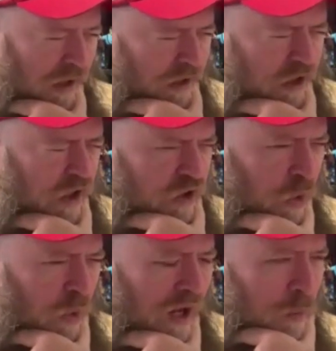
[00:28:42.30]
And you know
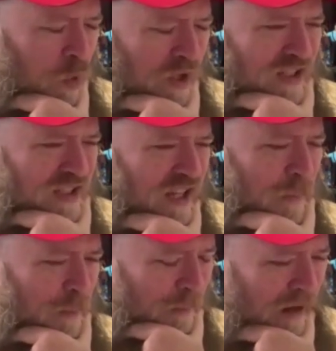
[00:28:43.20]
what? I wanted to say it
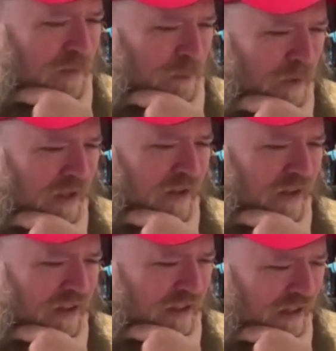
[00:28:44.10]
might have been
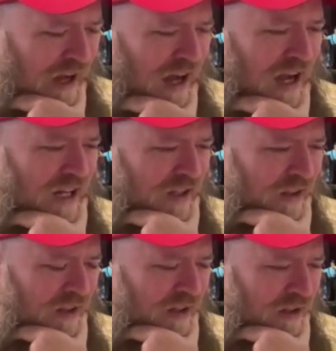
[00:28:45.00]
the guy
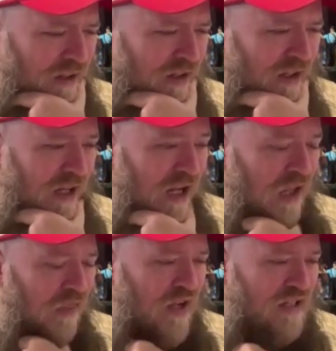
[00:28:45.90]

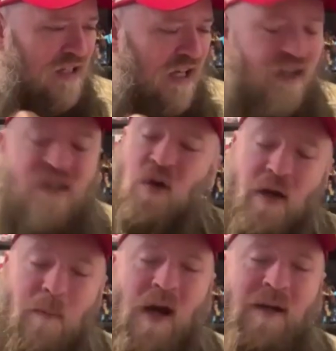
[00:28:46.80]
that uh,
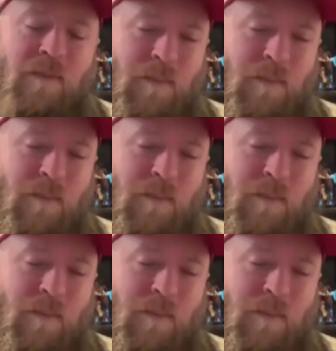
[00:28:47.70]
Tremont